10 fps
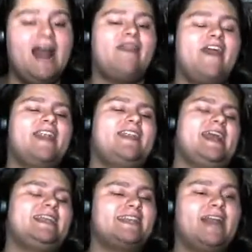then
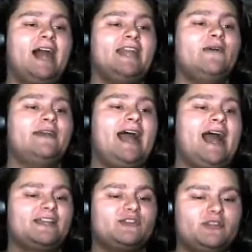it's not going to
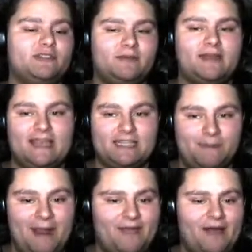actually
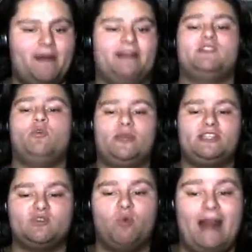expand that much, which
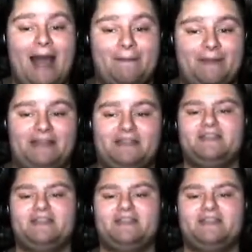is what happened.